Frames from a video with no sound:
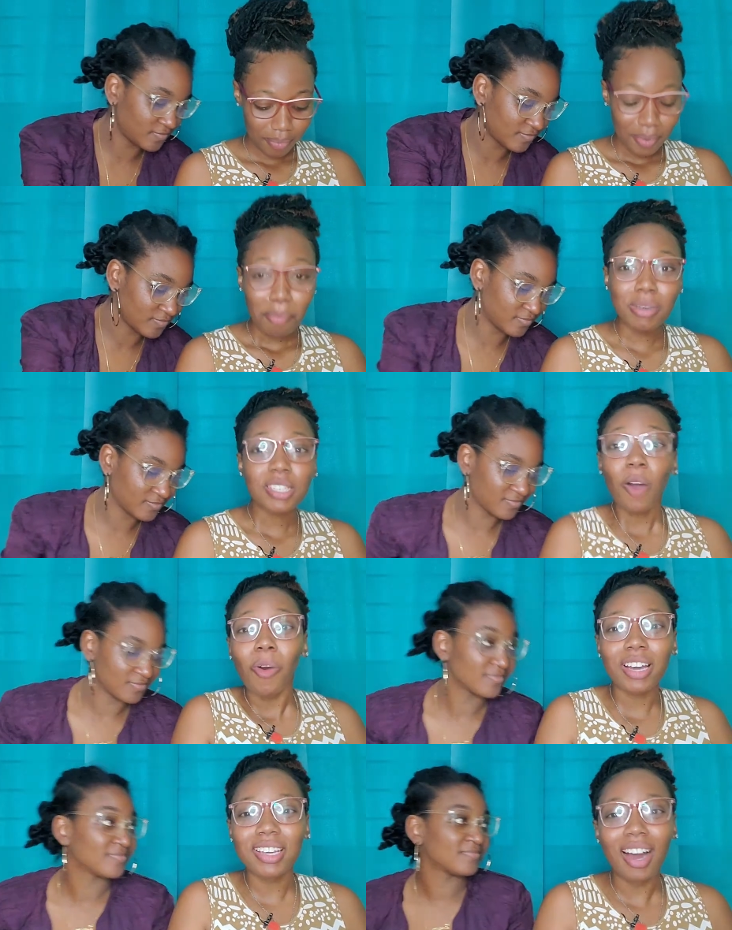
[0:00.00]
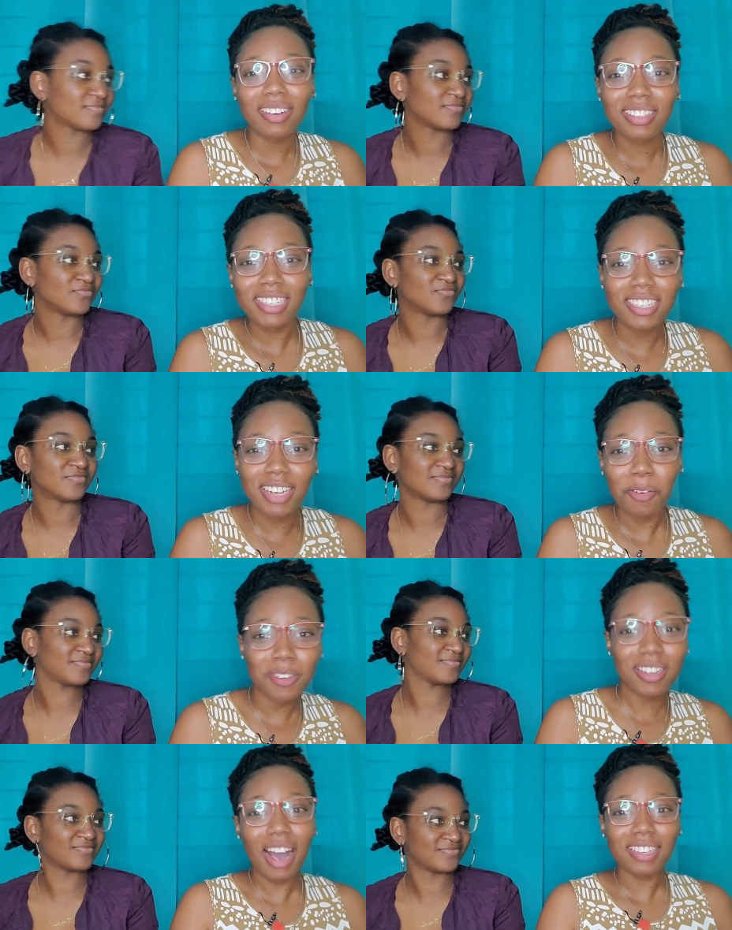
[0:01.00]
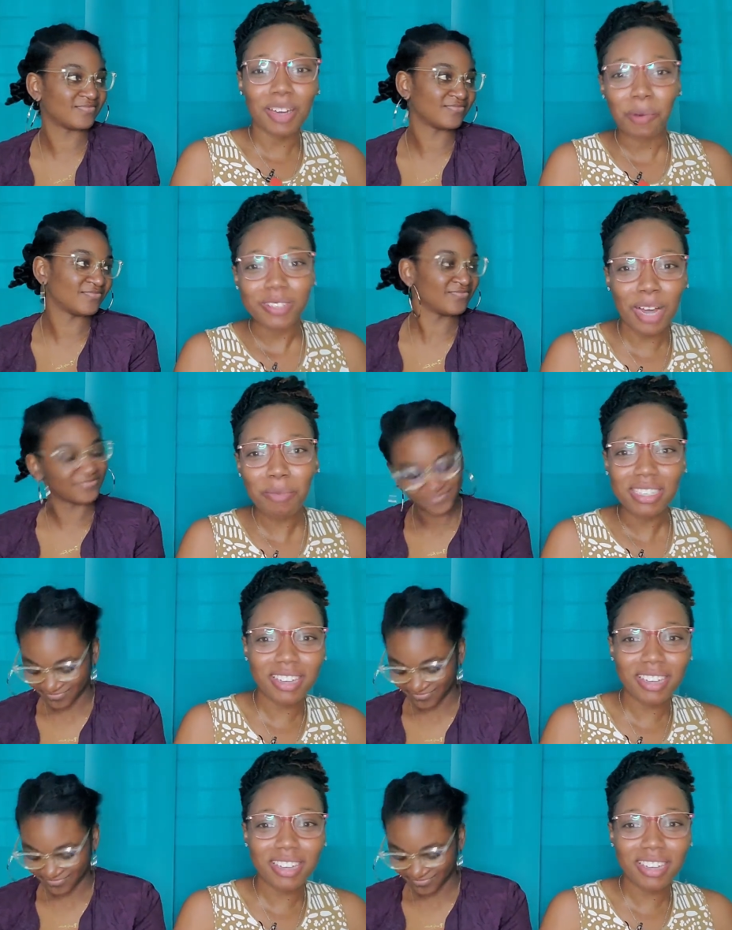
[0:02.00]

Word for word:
Speaker 1: Mr. Waki, you the teacher, what I do, what I mean to